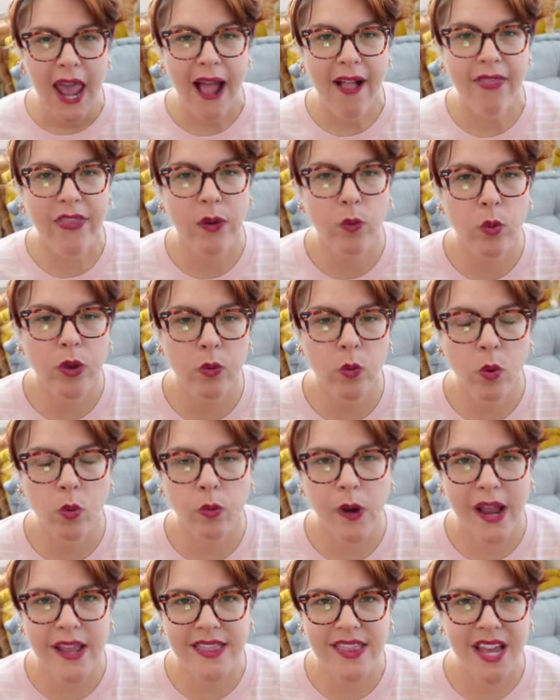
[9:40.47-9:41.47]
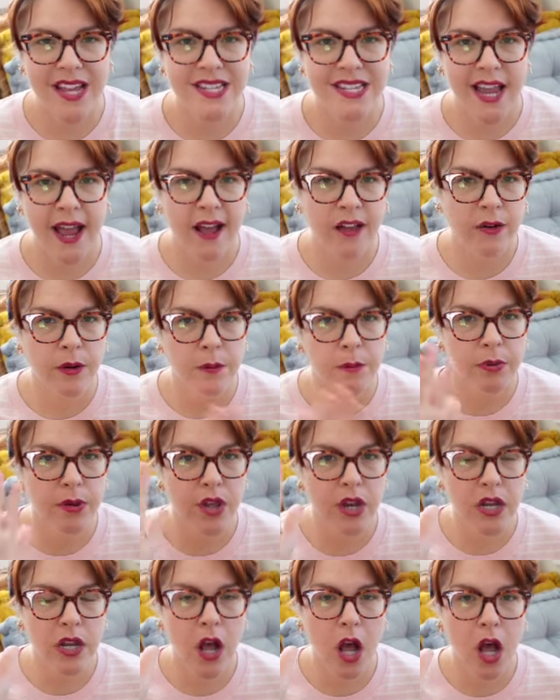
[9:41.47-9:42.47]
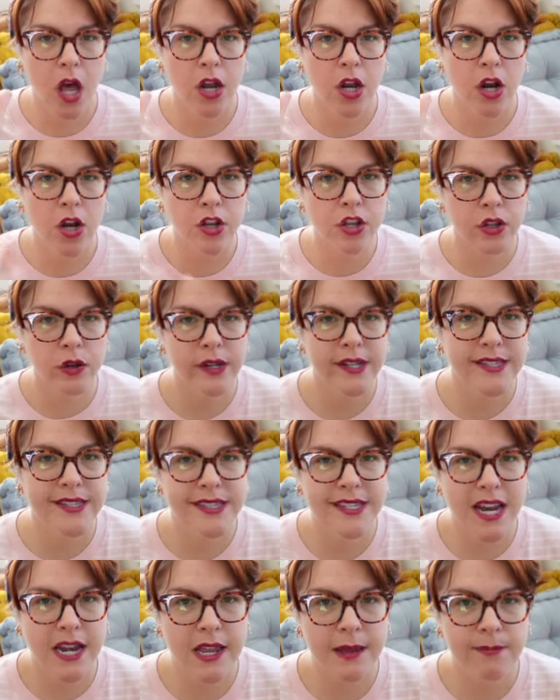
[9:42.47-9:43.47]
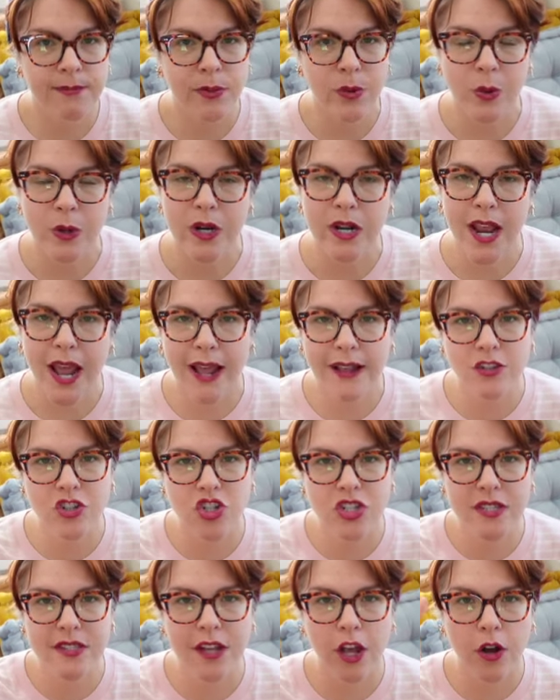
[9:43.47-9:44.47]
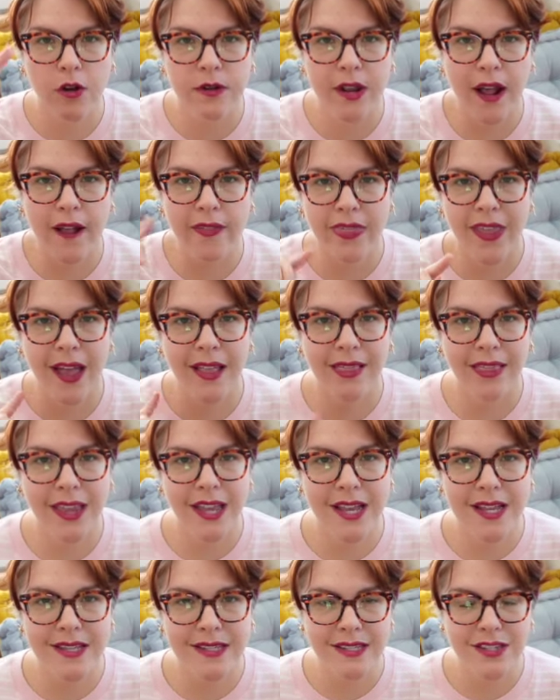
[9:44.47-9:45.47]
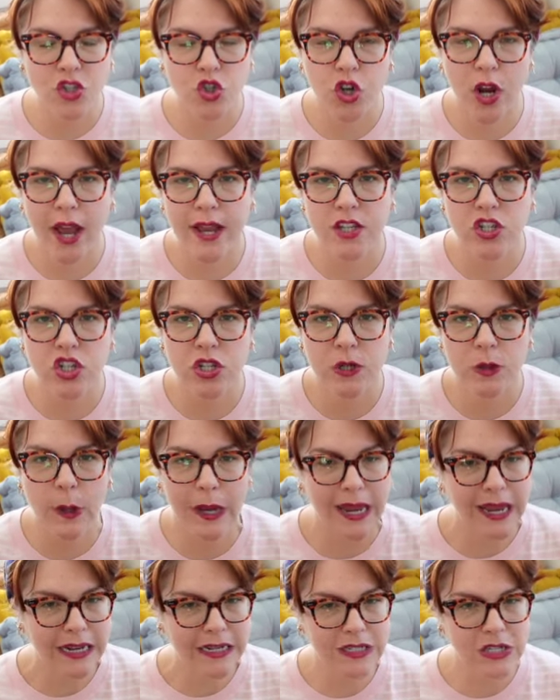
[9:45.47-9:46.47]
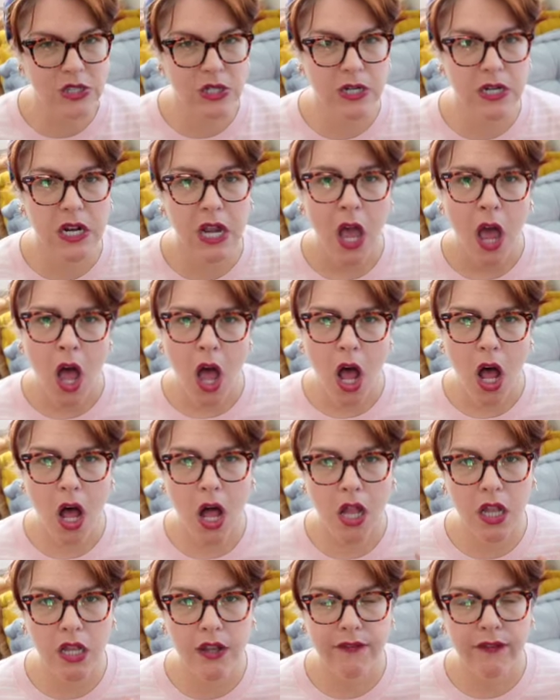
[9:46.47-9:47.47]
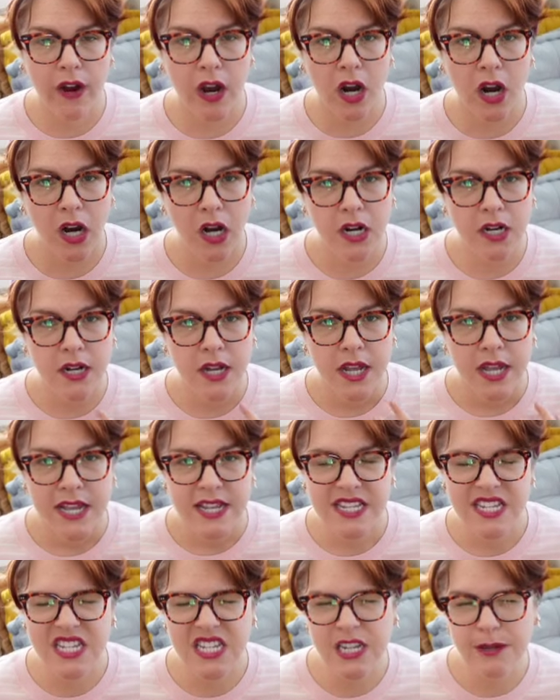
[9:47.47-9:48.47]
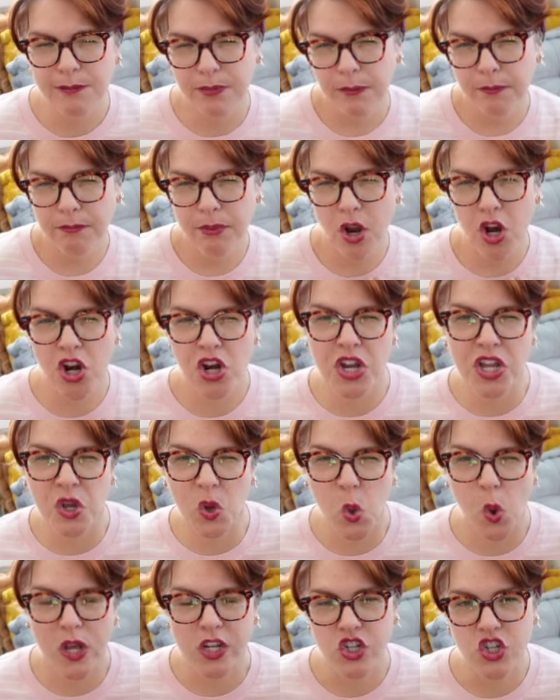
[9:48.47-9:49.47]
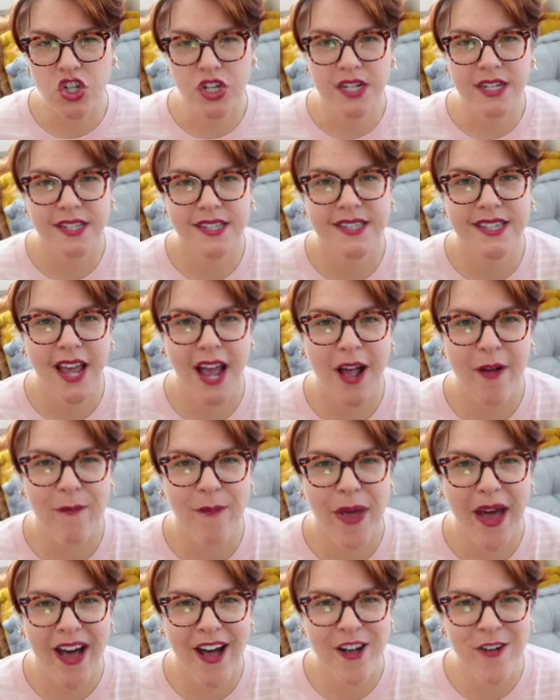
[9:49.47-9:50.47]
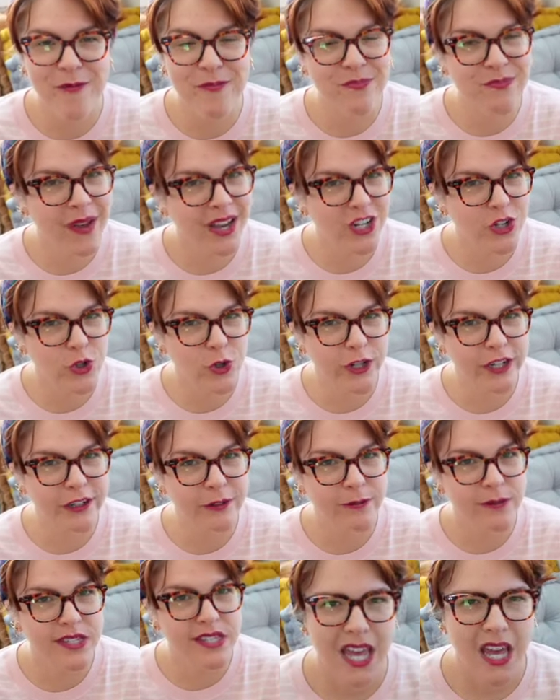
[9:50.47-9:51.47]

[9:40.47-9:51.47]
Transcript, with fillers: And then we will write that down, put it on our unit study board, and just go down that list. Try to answer all of our deep burning questions about mushrooms.